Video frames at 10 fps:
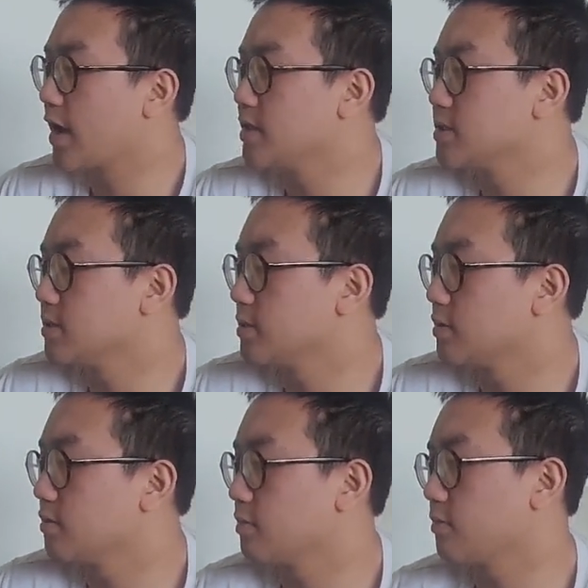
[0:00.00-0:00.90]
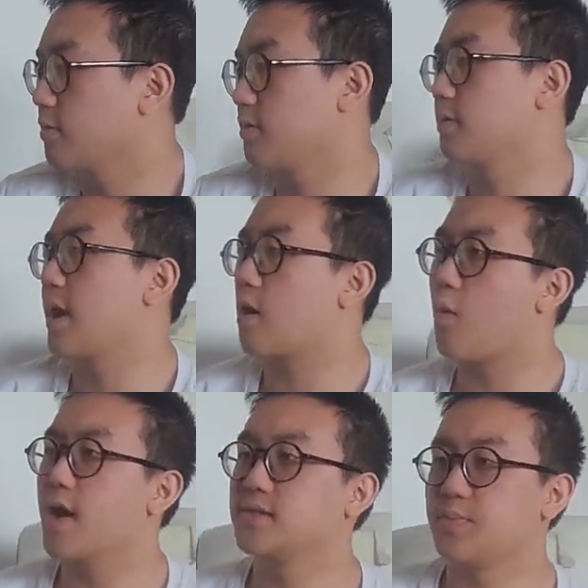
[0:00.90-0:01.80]
I can get a
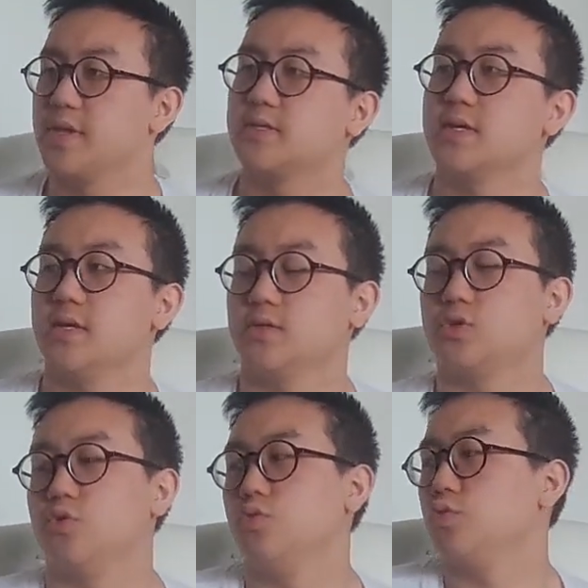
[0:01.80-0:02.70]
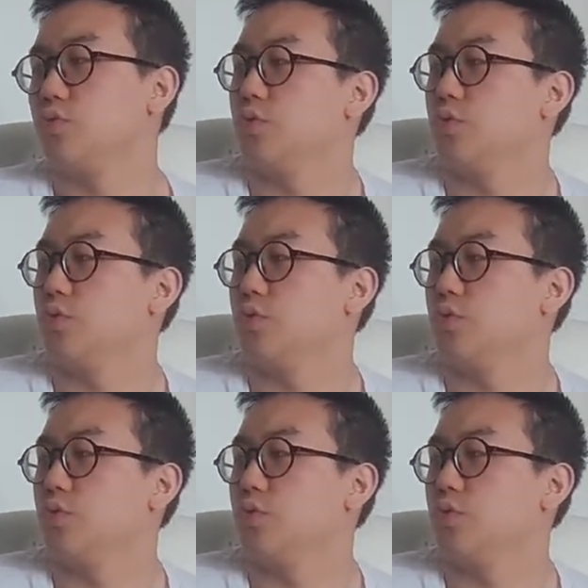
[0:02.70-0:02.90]
quieter PC. Two,